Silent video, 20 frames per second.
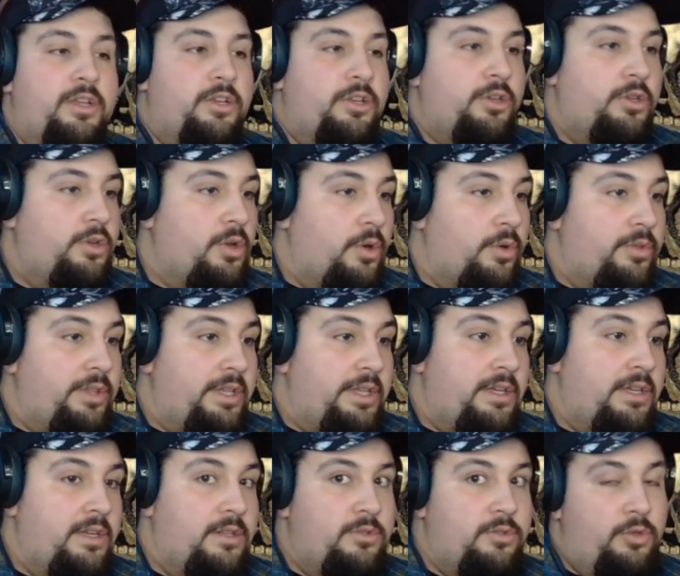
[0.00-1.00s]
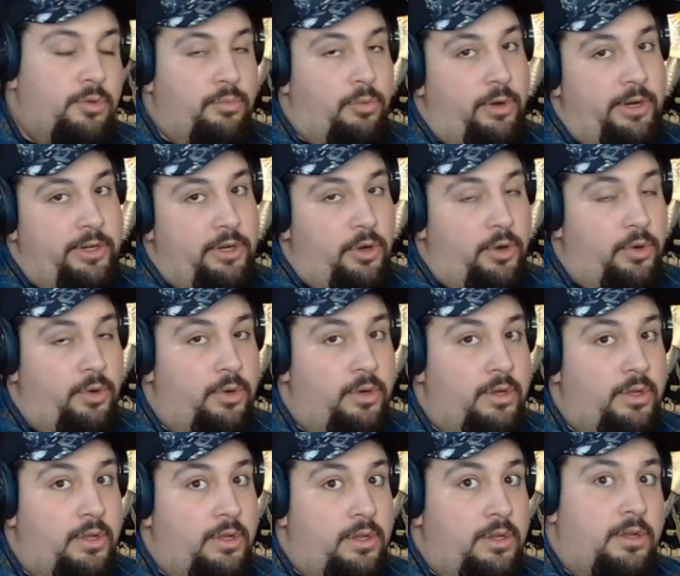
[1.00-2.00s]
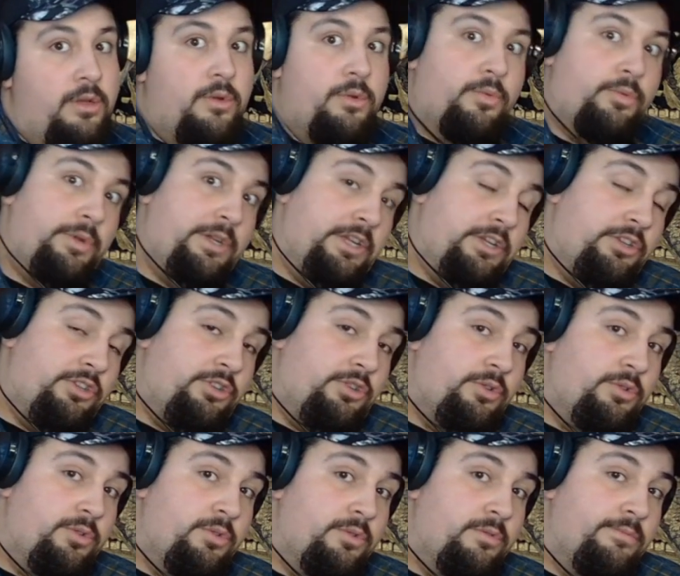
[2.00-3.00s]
You know, the 2.0 reissue,